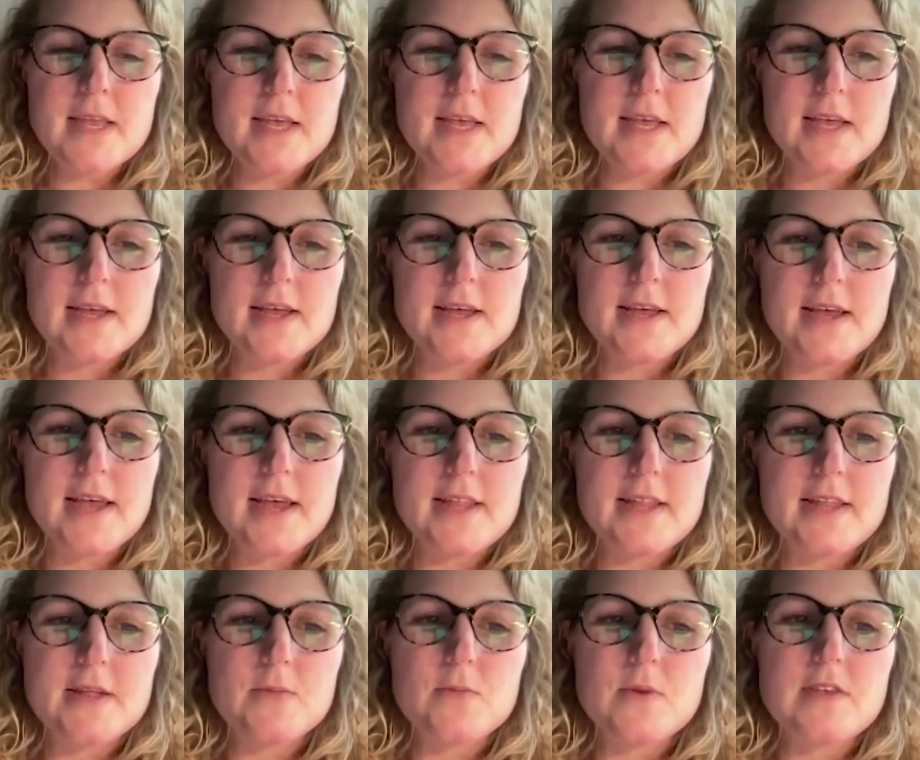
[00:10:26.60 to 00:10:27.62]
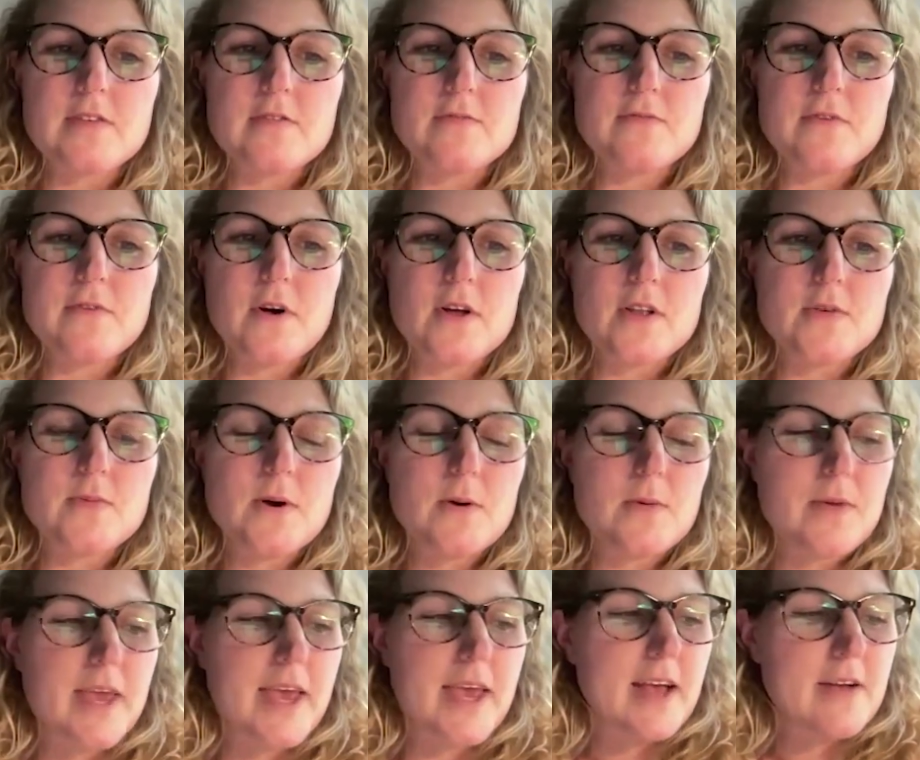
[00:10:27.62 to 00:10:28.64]
uh, and then we thought,
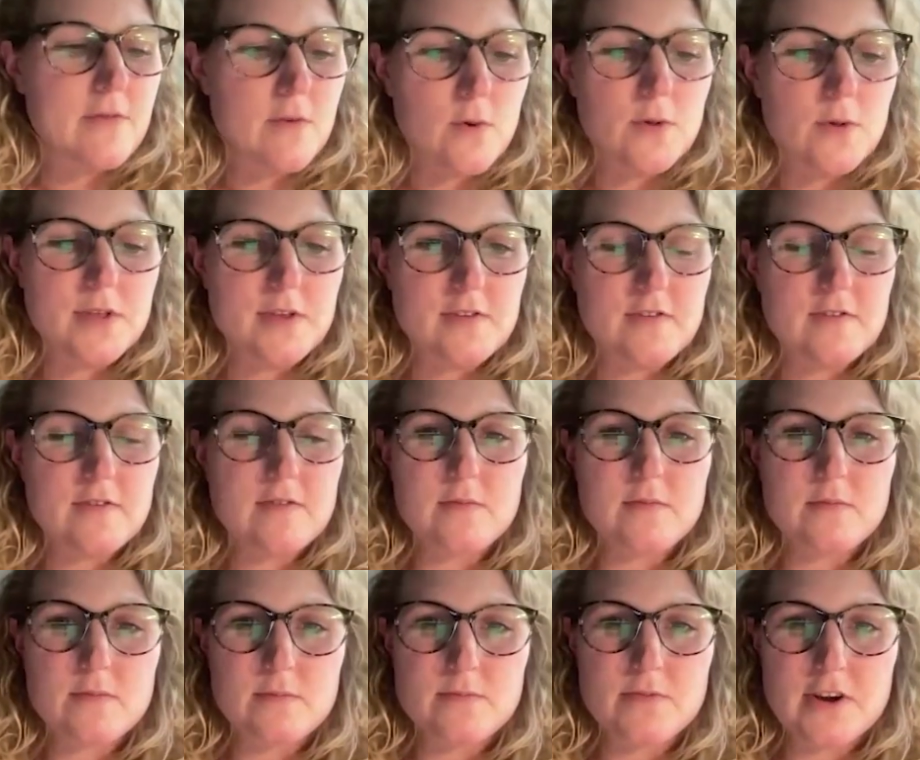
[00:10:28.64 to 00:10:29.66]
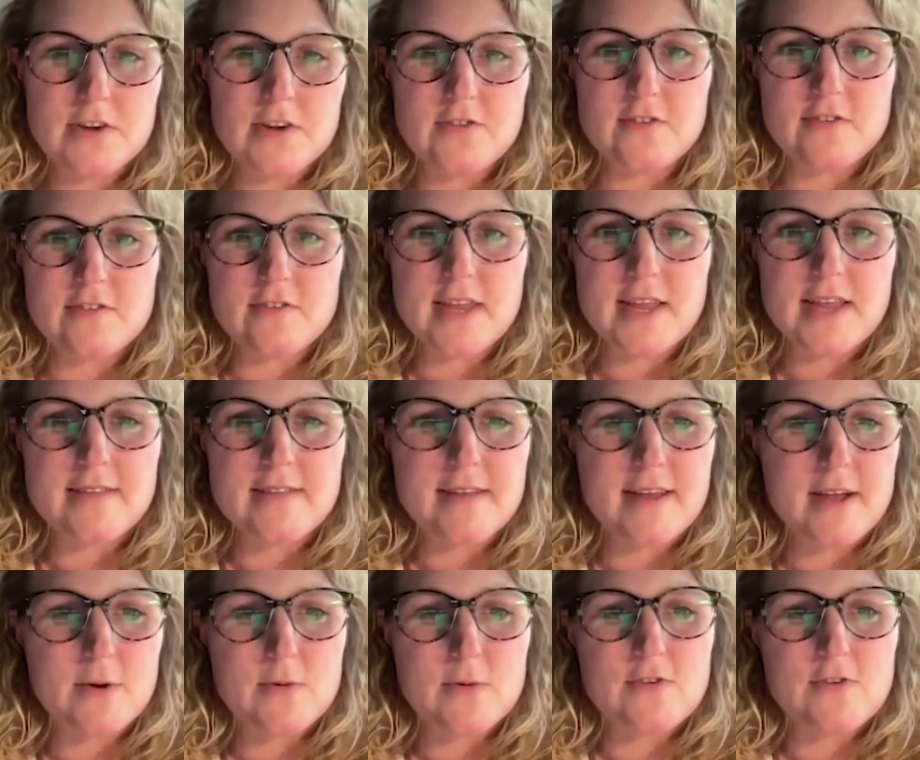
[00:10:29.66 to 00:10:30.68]
well, we have all this precious
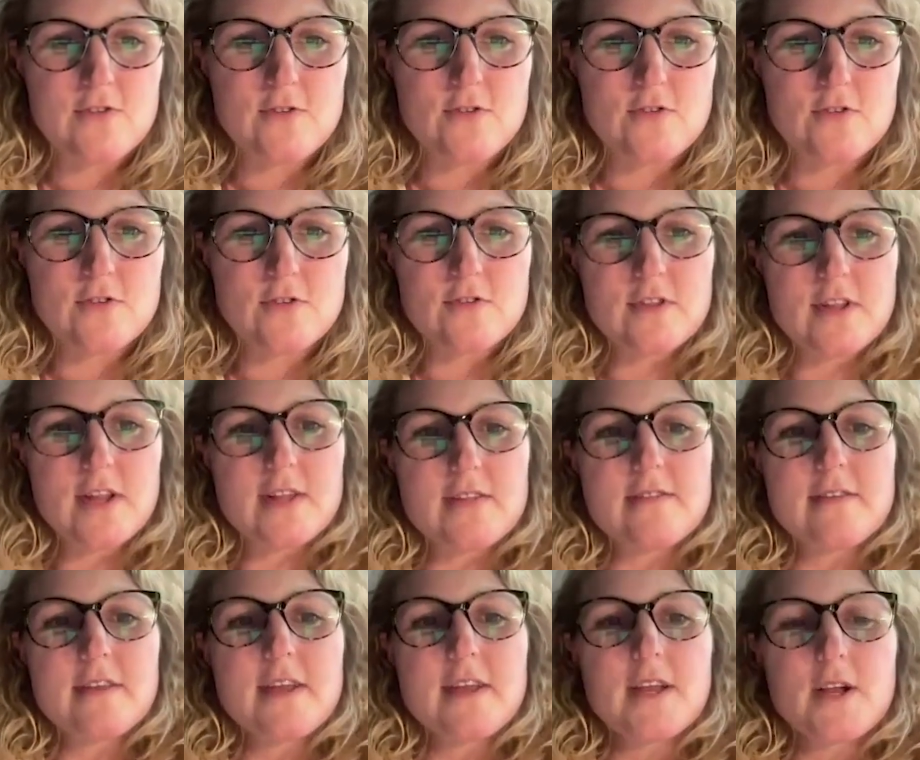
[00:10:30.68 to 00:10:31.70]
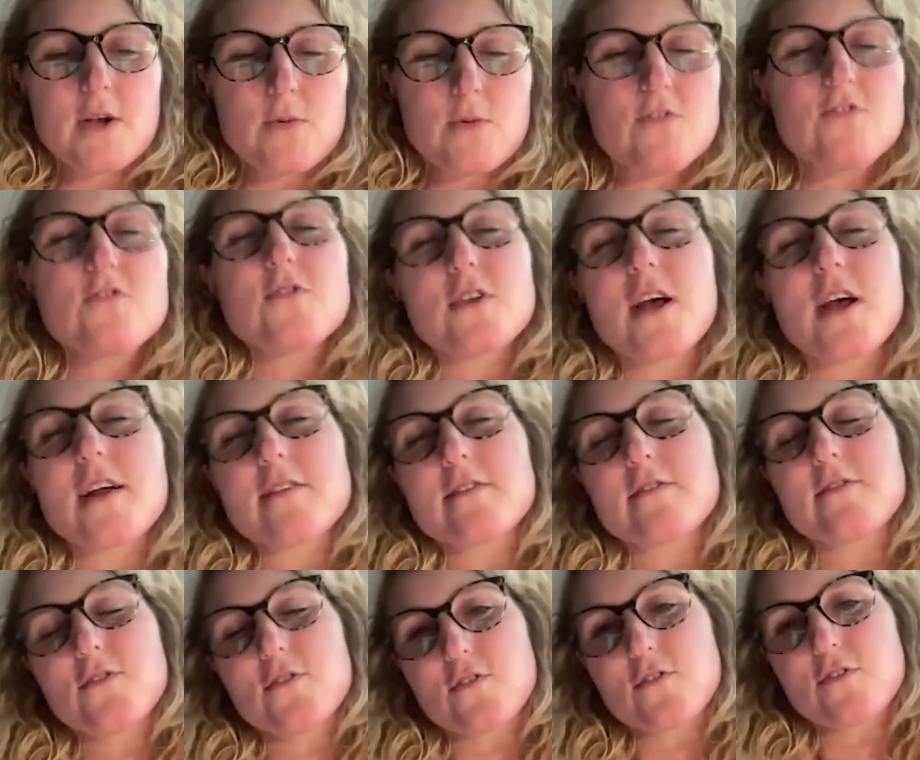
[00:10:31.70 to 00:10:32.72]
data. We should just not we should
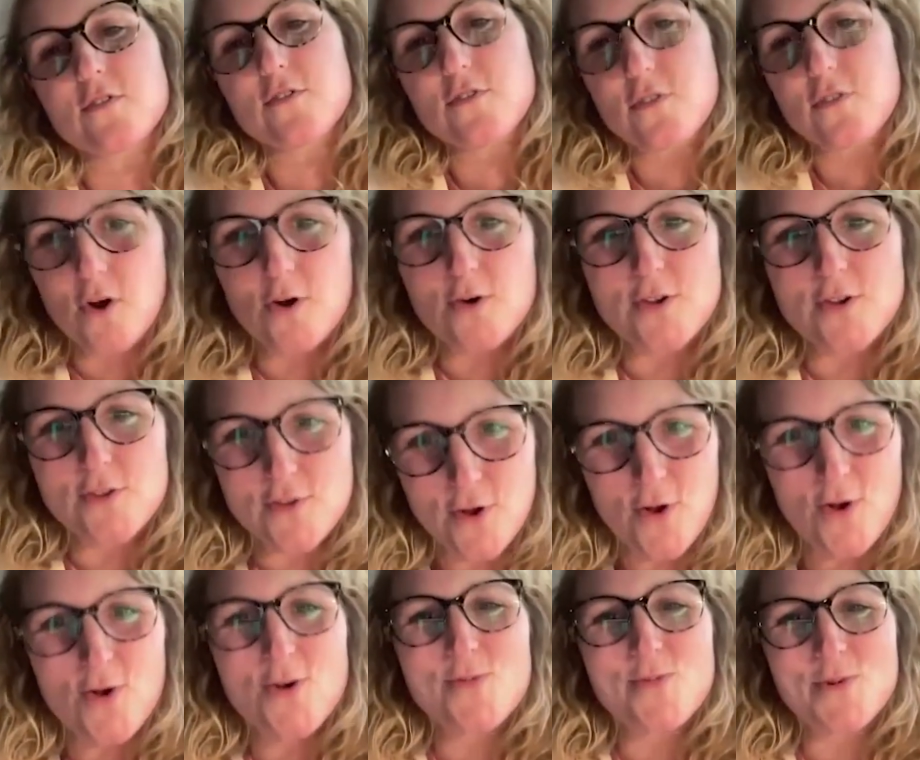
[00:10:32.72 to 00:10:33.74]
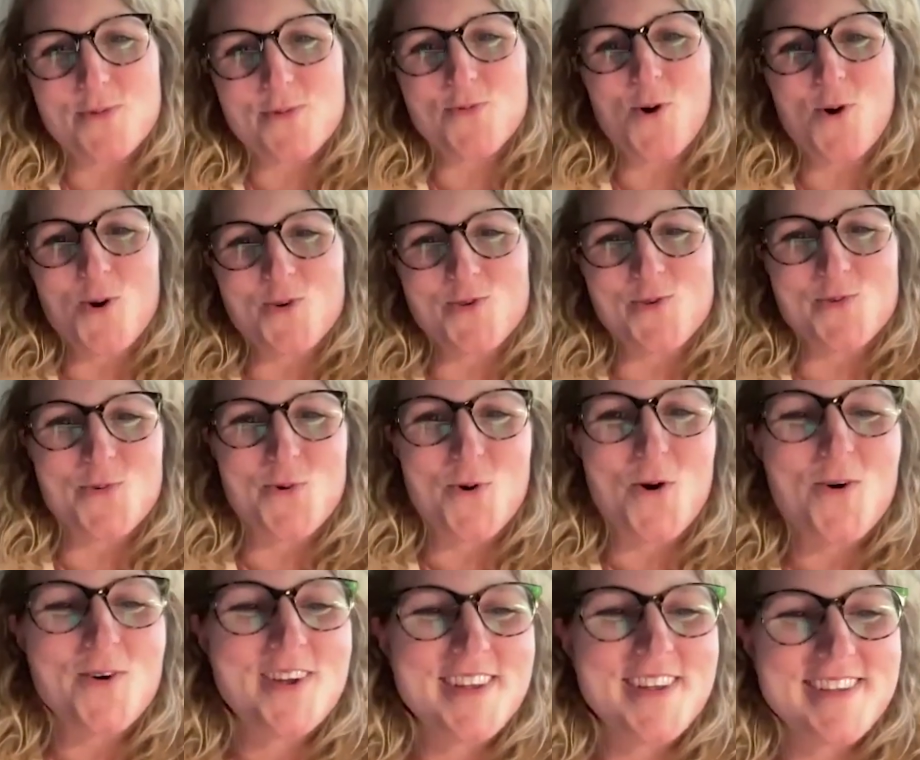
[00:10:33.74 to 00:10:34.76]
not just talk the talk, but walk the
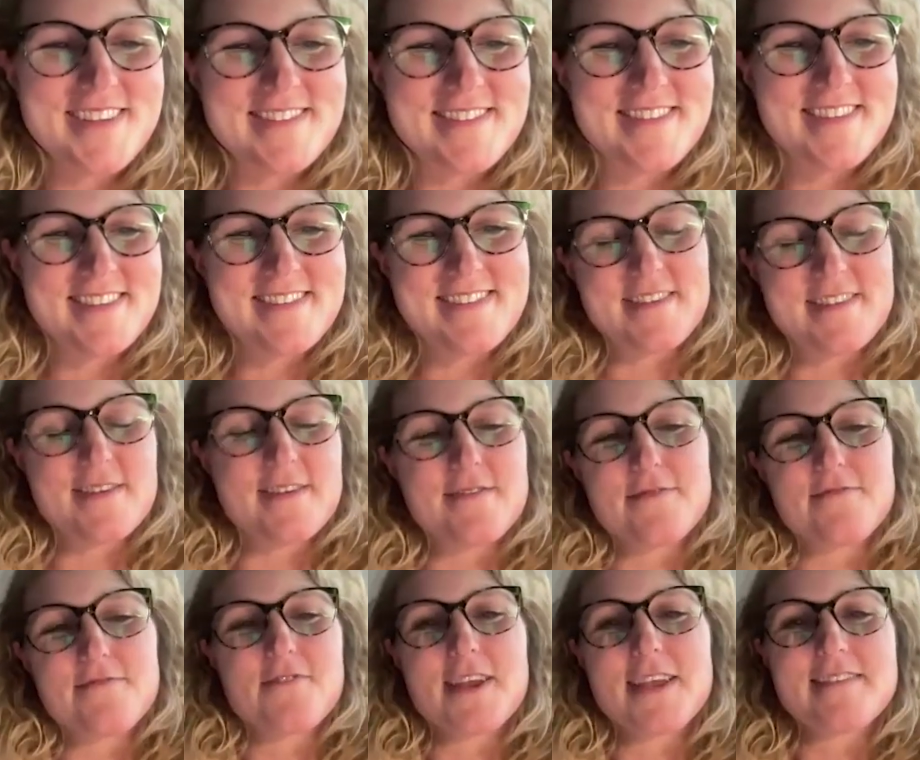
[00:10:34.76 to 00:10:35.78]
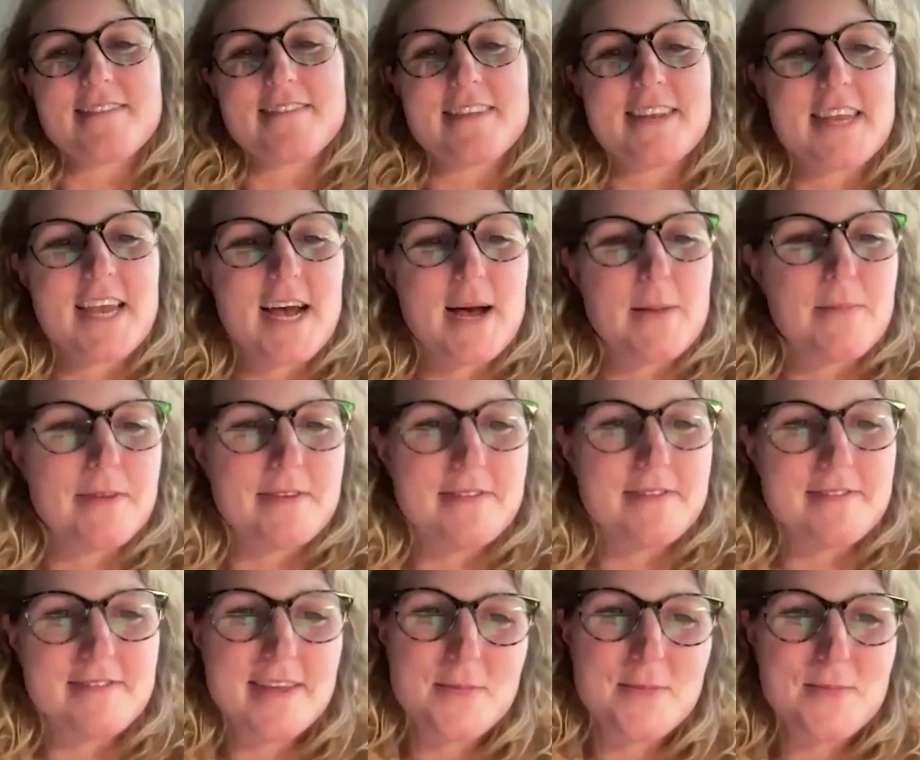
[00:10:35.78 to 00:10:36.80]
walk is is a phrase that Jaap has
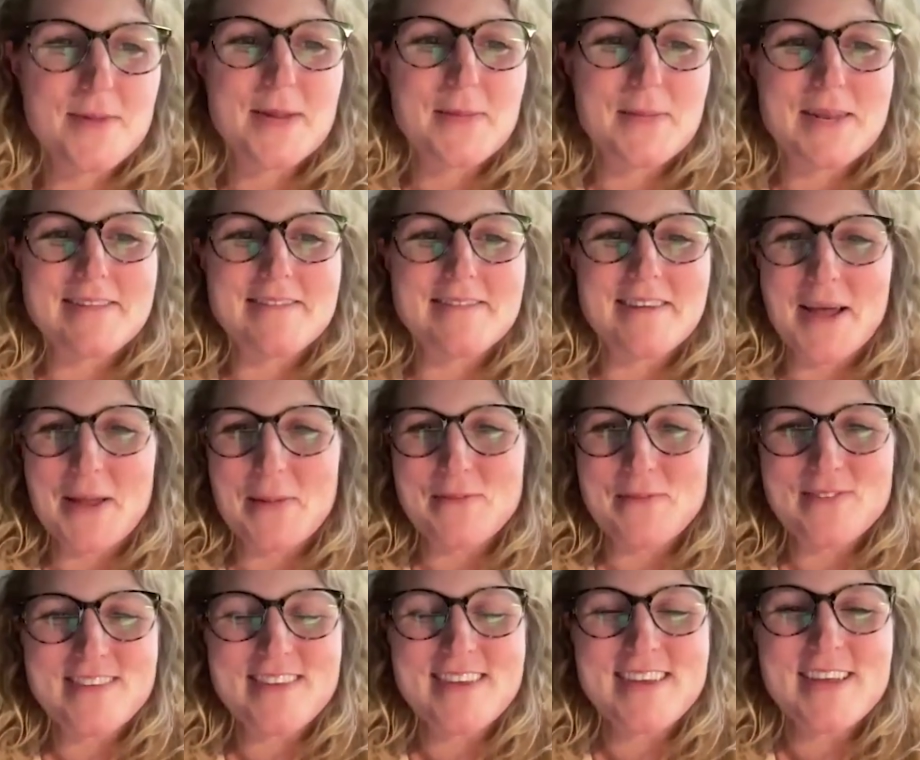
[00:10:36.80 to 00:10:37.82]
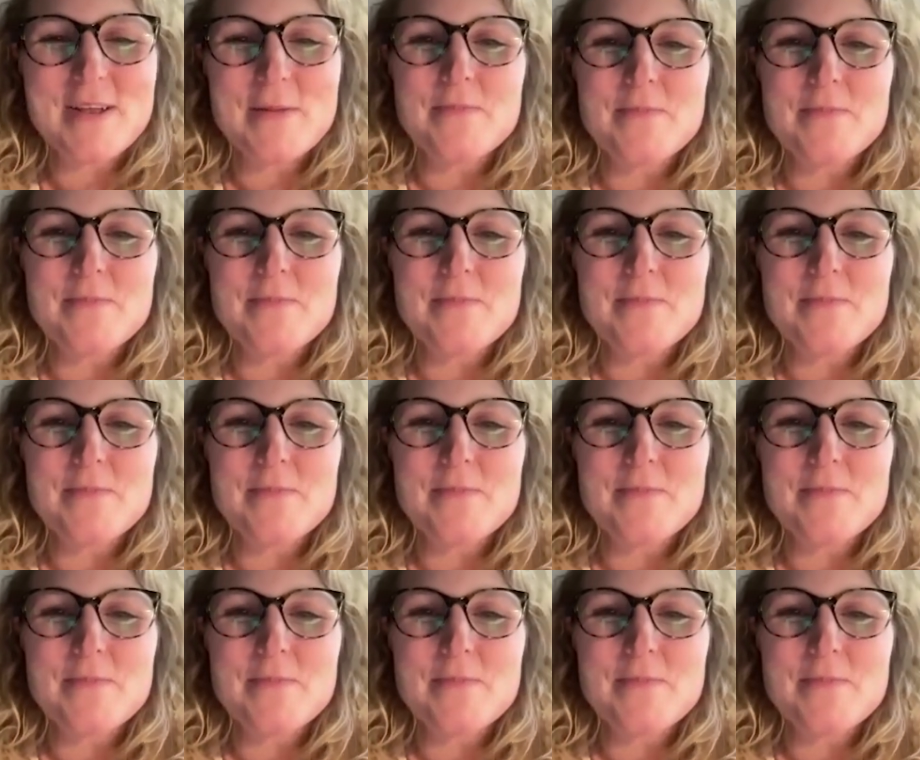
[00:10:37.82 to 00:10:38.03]
said many many times.